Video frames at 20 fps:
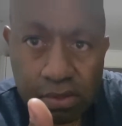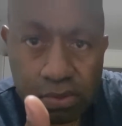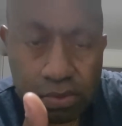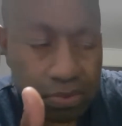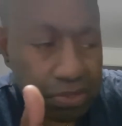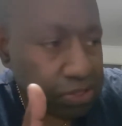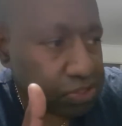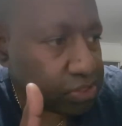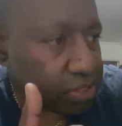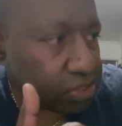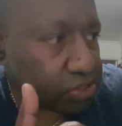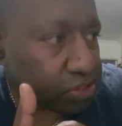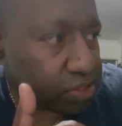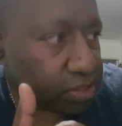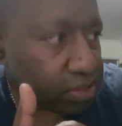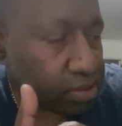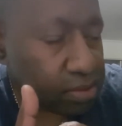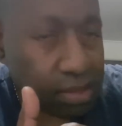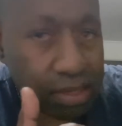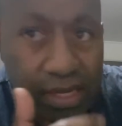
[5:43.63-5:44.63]
we're
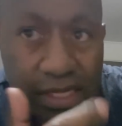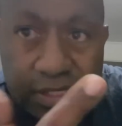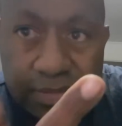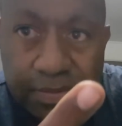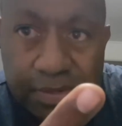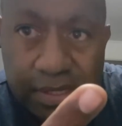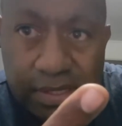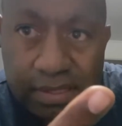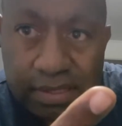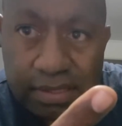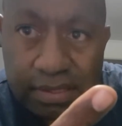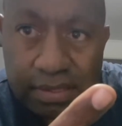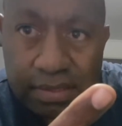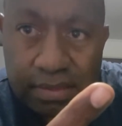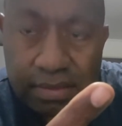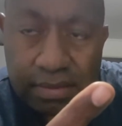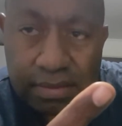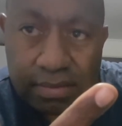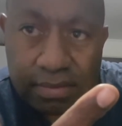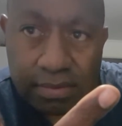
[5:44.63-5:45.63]
judging lesbians,
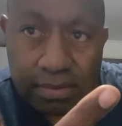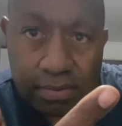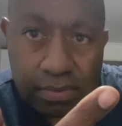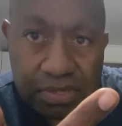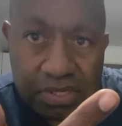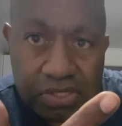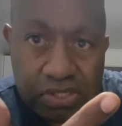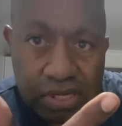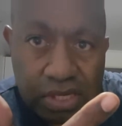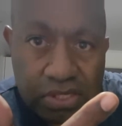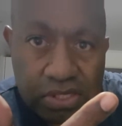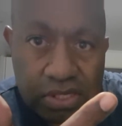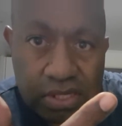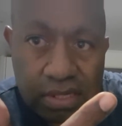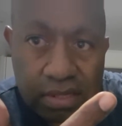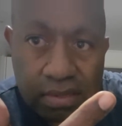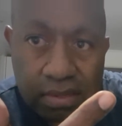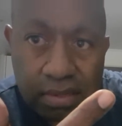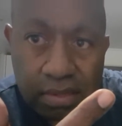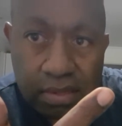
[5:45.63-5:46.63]
we're
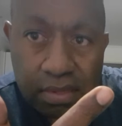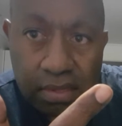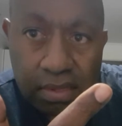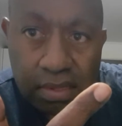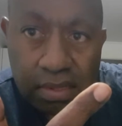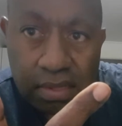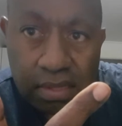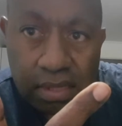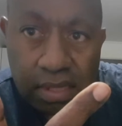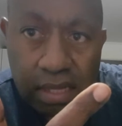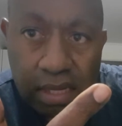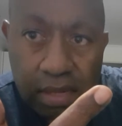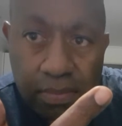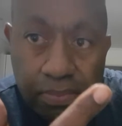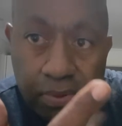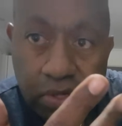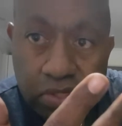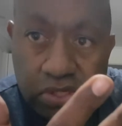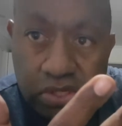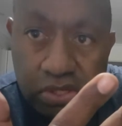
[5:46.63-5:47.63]
judging uh,
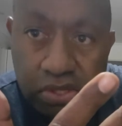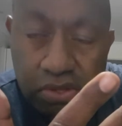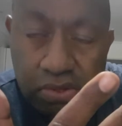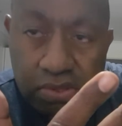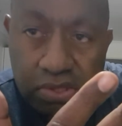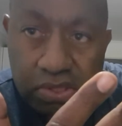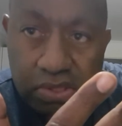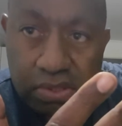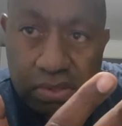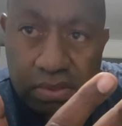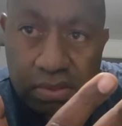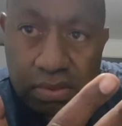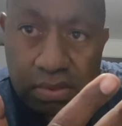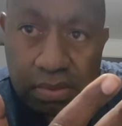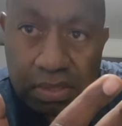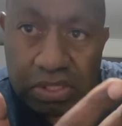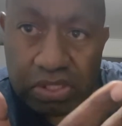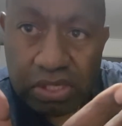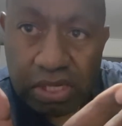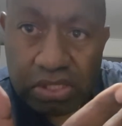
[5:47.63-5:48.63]
prostitutes,
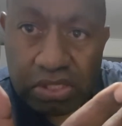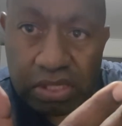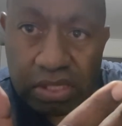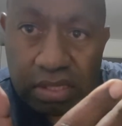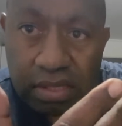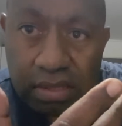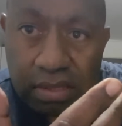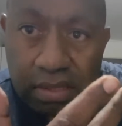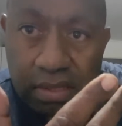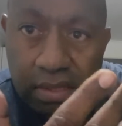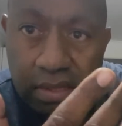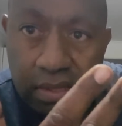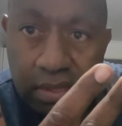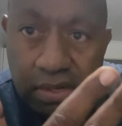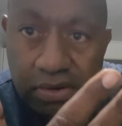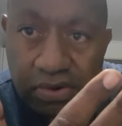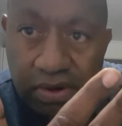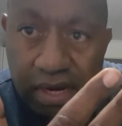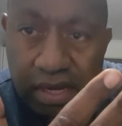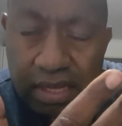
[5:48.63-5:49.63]
we're judging
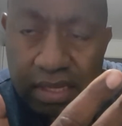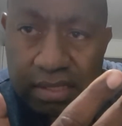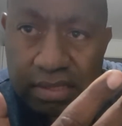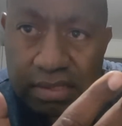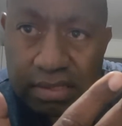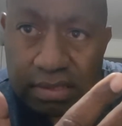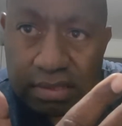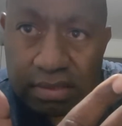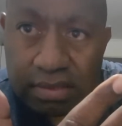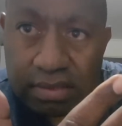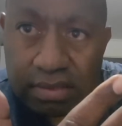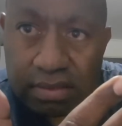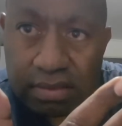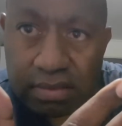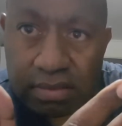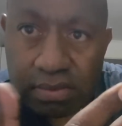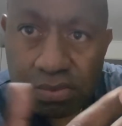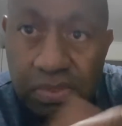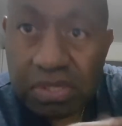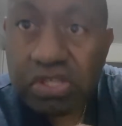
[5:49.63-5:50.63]
drunkards,
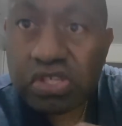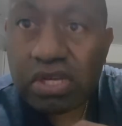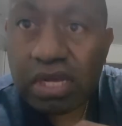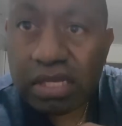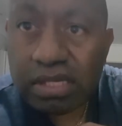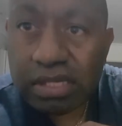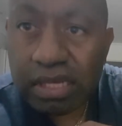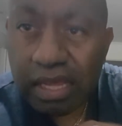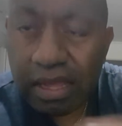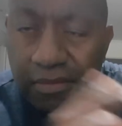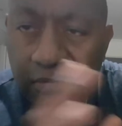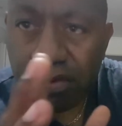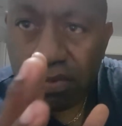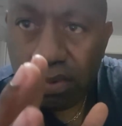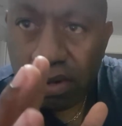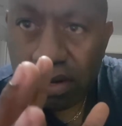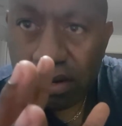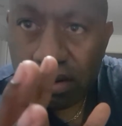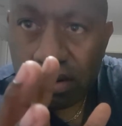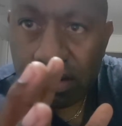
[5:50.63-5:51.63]
we judge
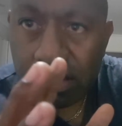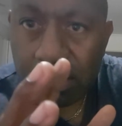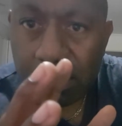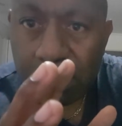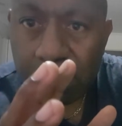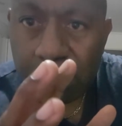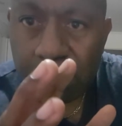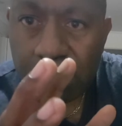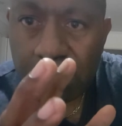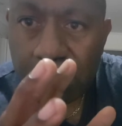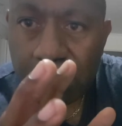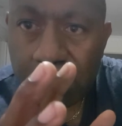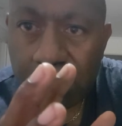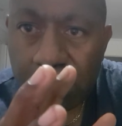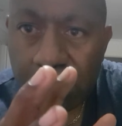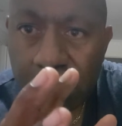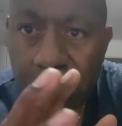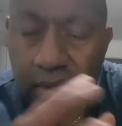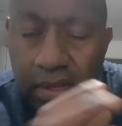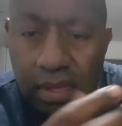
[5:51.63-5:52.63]
everyone.
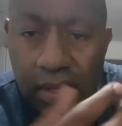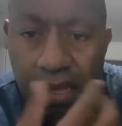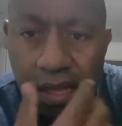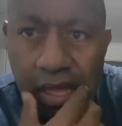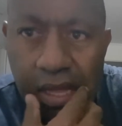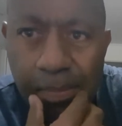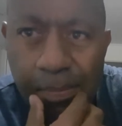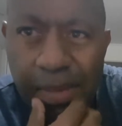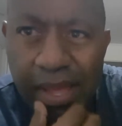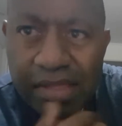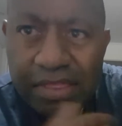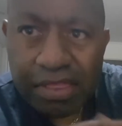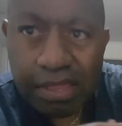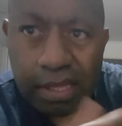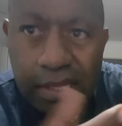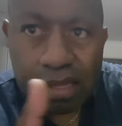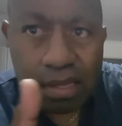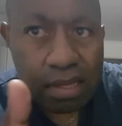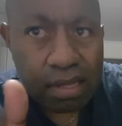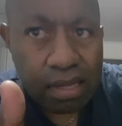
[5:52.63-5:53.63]
Um, I
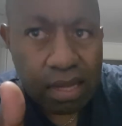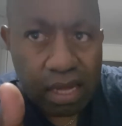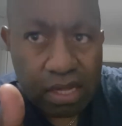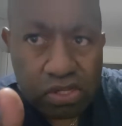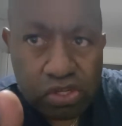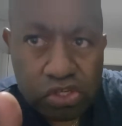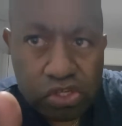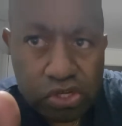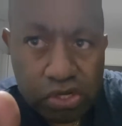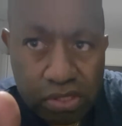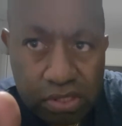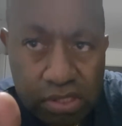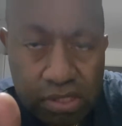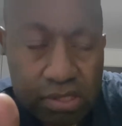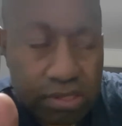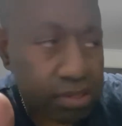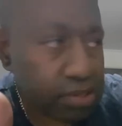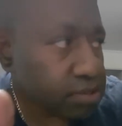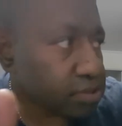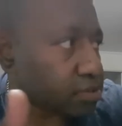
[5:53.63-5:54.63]
think a church
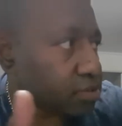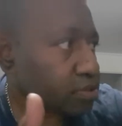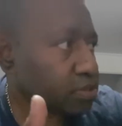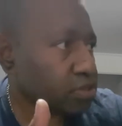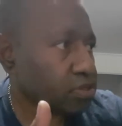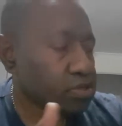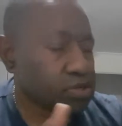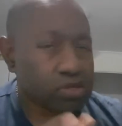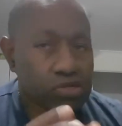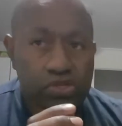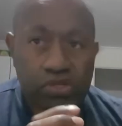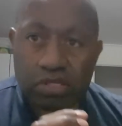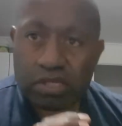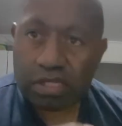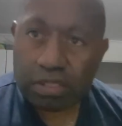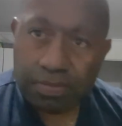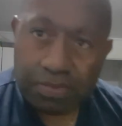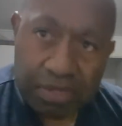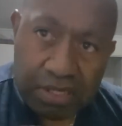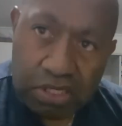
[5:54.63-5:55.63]
should
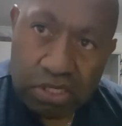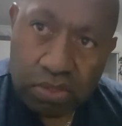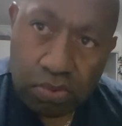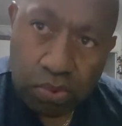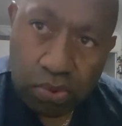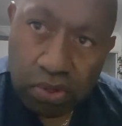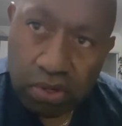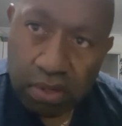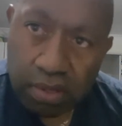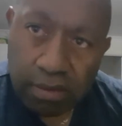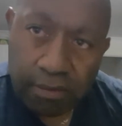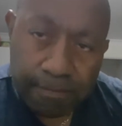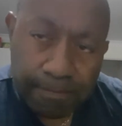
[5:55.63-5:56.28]
just preach the word.